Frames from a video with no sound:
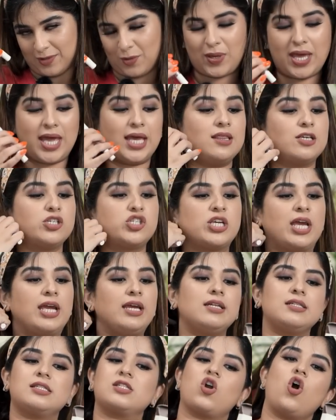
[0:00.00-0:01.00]
Okay, the
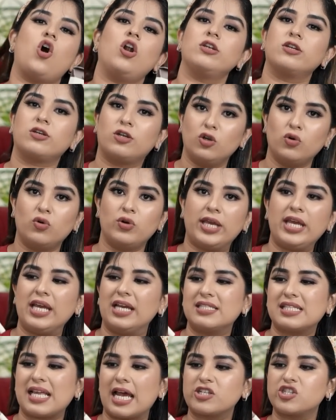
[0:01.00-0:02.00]
shade is called Glory.
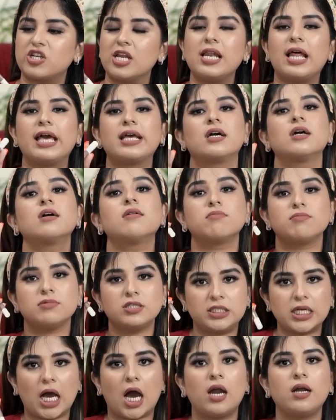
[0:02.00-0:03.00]
It's actually like a
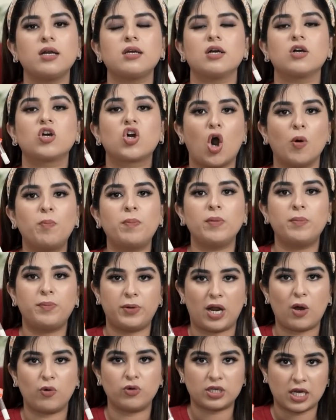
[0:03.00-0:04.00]
dark copper
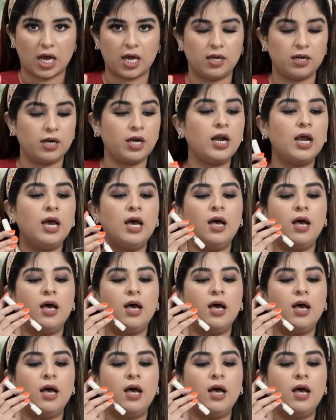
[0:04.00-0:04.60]
brown color.